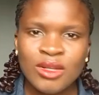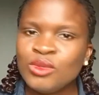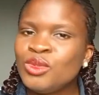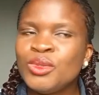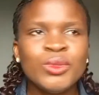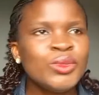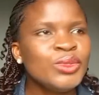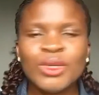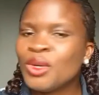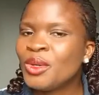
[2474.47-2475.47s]
Do
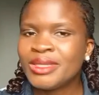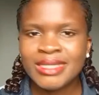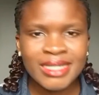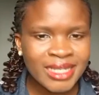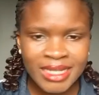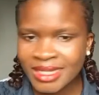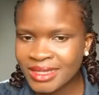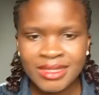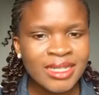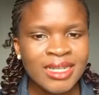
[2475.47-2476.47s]
your thing.
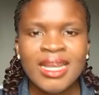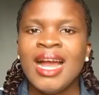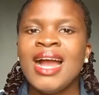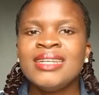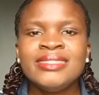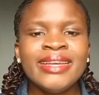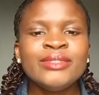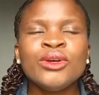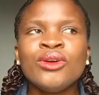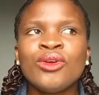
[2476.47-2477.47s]
And then
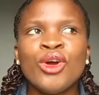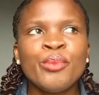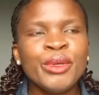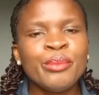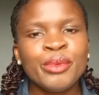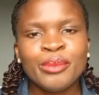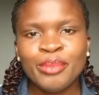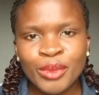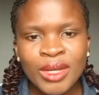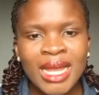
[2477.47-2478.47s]
don't copy people.